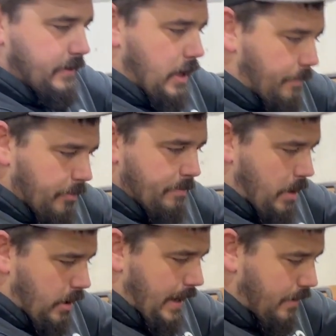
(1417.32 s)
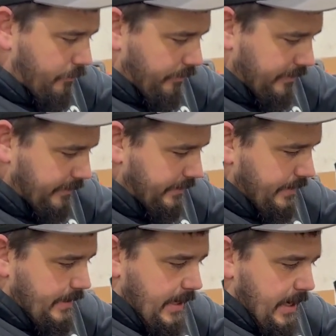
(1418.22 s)
upper bar out
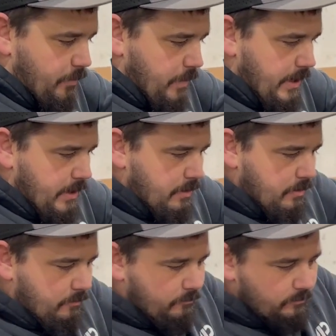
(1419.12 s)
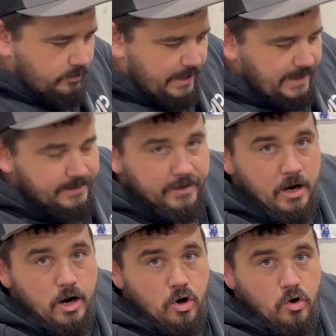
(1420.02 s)
and we laid the
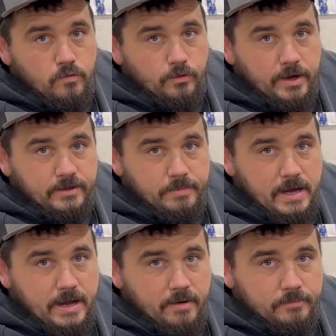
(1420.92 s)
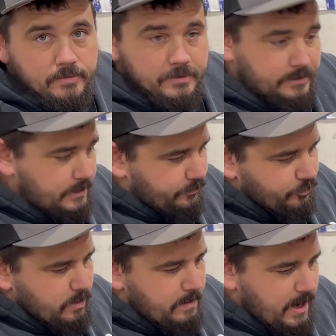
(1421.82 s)
car over at the bottom. So
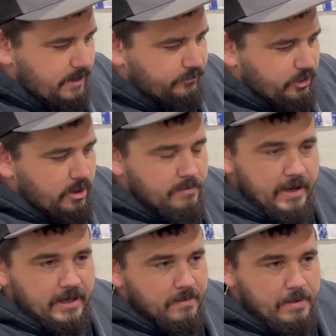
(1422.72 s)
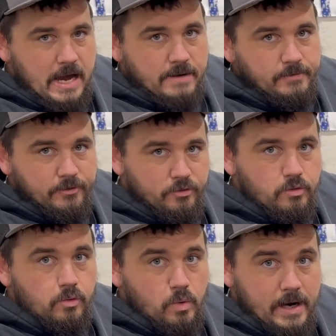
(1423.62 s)
we started making the bottom of the
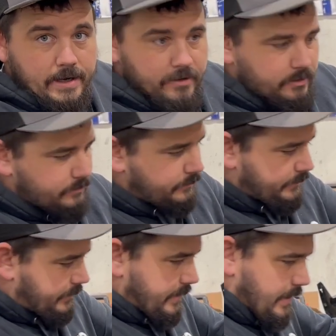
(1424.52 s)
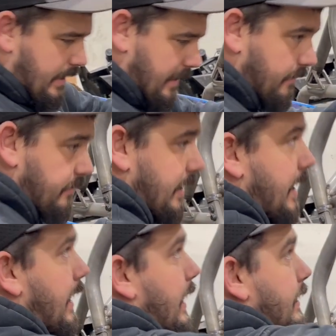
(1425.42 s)
door wider, and
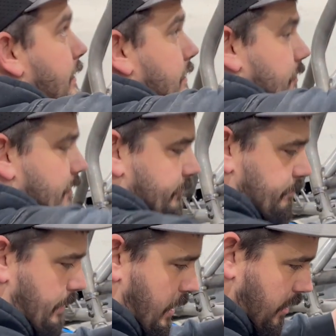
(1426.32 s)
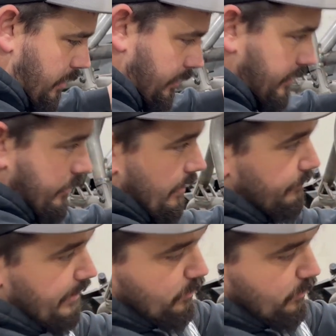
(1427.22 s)
then this bar comes out